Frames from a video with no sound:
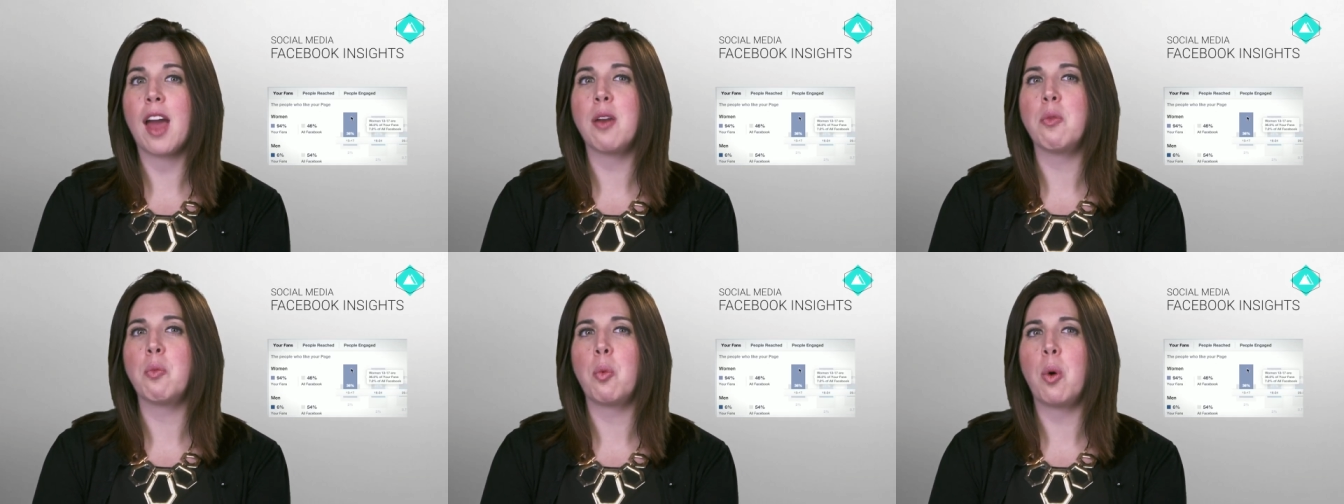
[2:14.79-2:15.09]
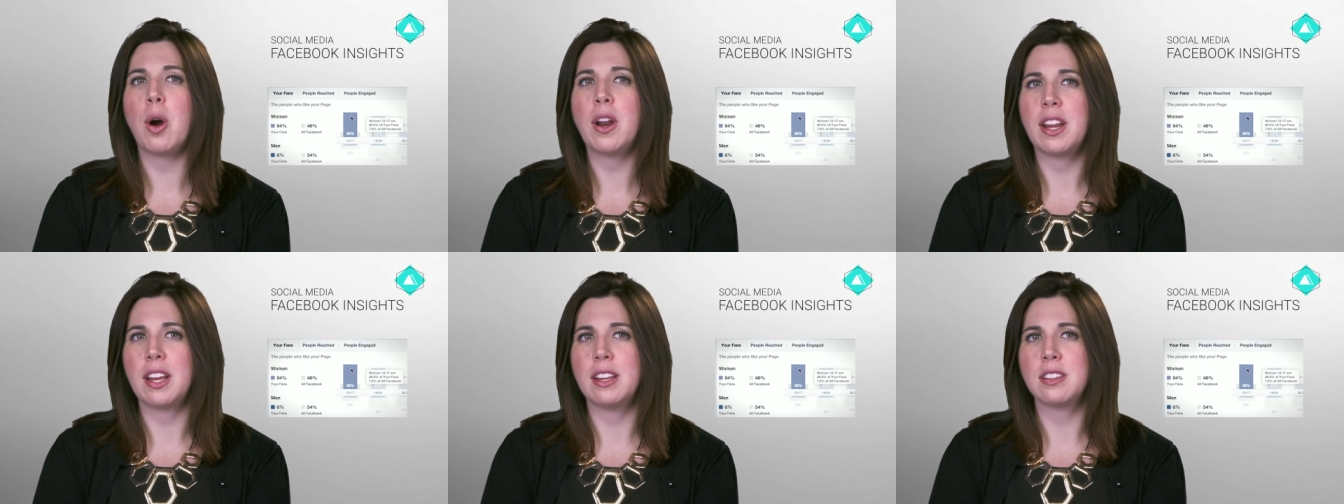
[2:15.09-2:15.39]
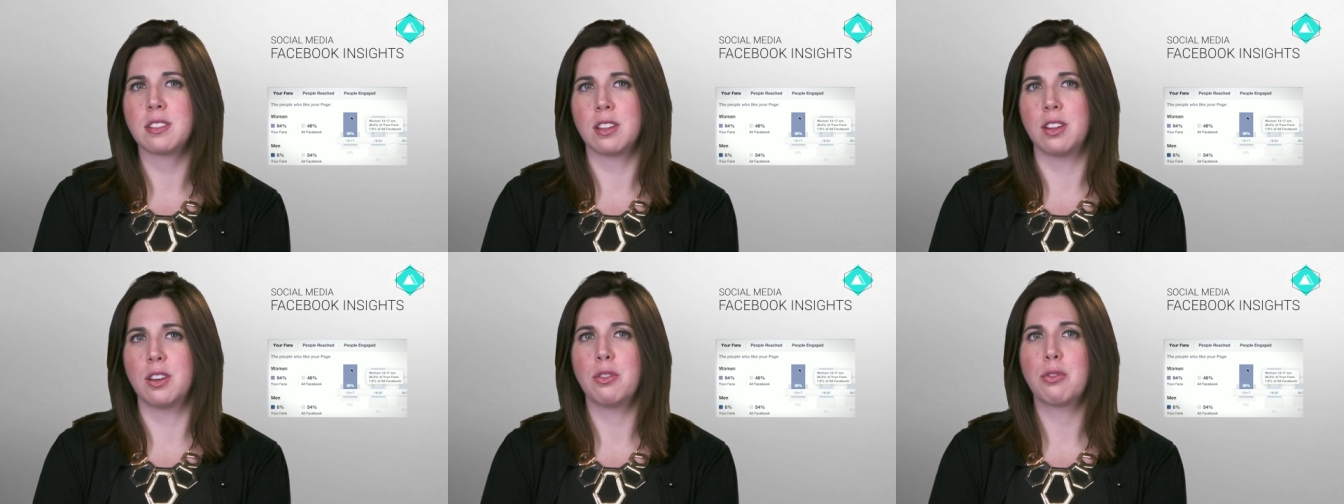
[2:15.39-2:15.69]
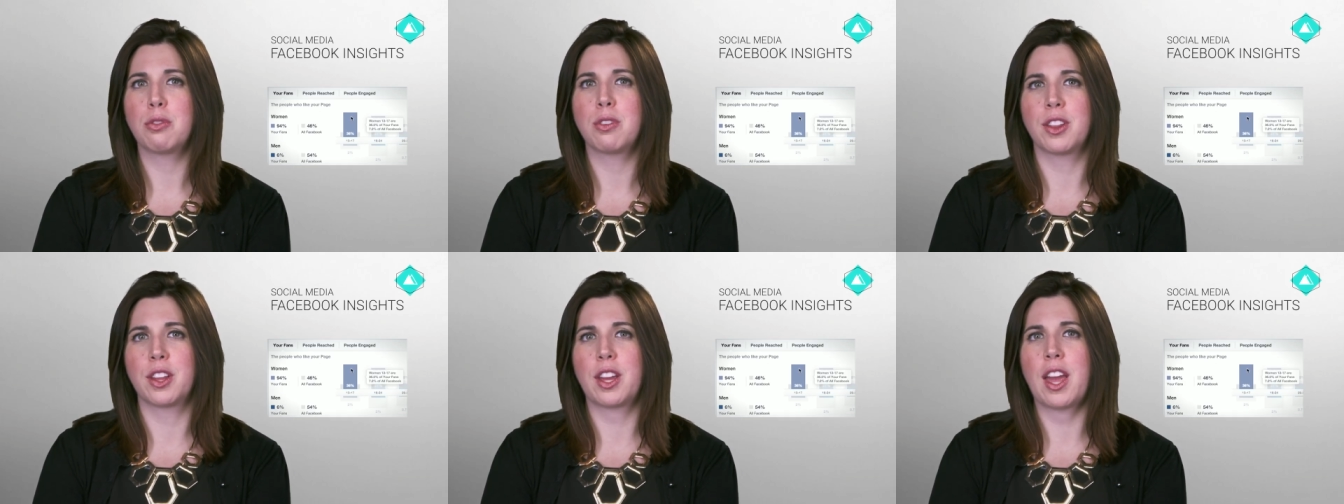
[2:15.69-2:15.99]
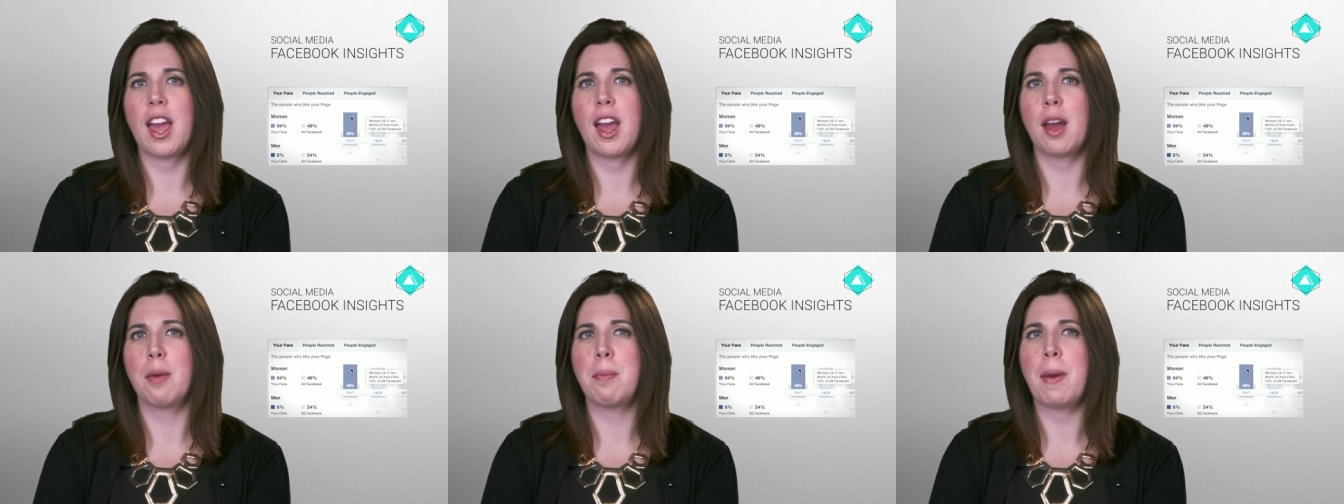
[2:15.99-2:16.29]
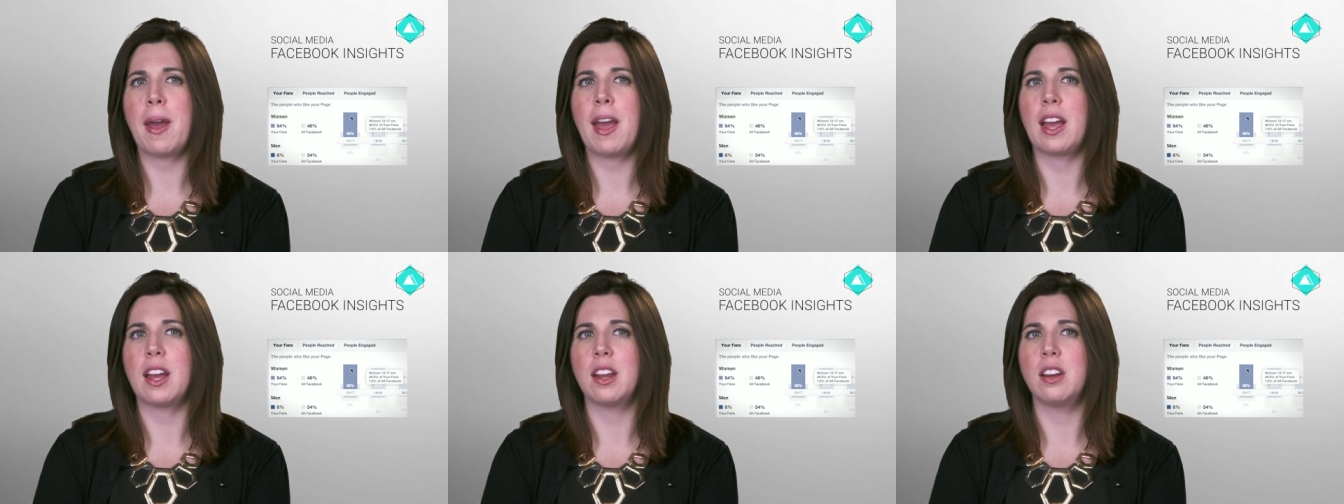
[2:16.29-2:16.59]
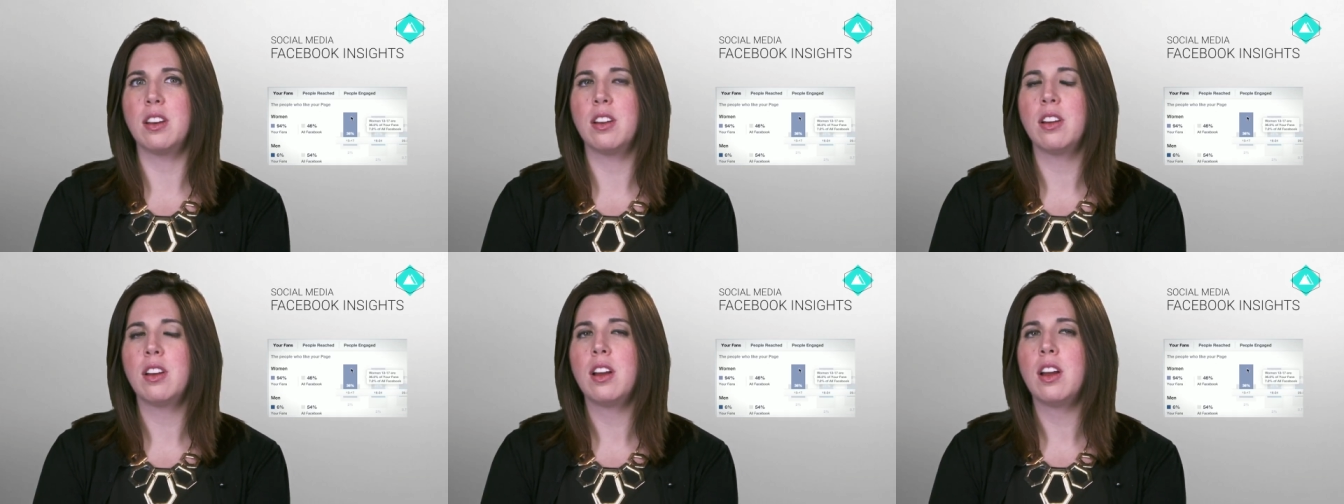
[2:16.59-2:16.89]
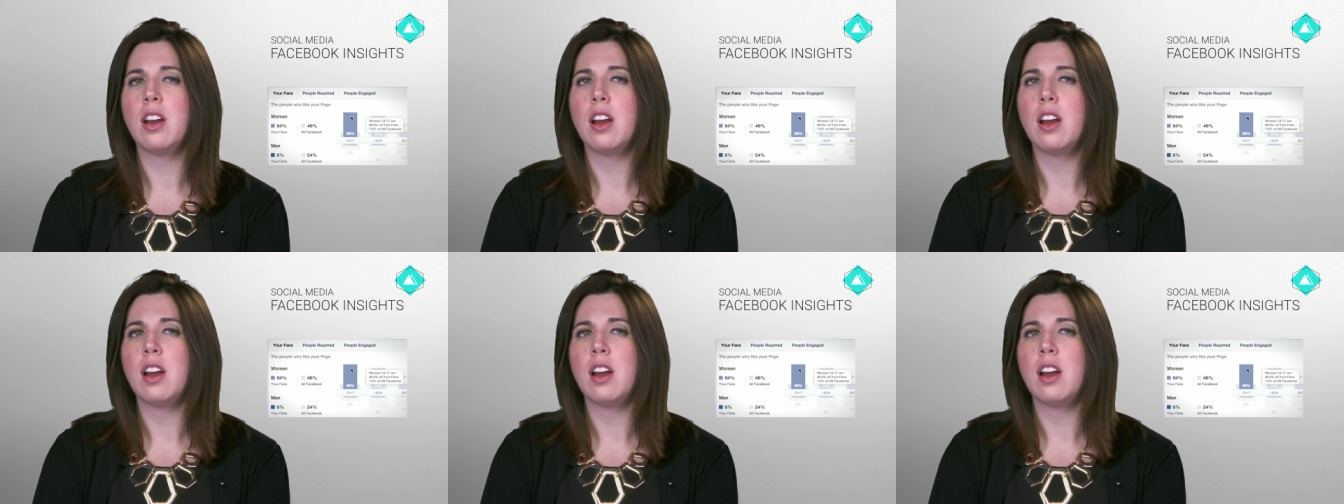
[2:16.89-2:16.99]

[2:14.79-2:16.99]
and what isn't for the campaign.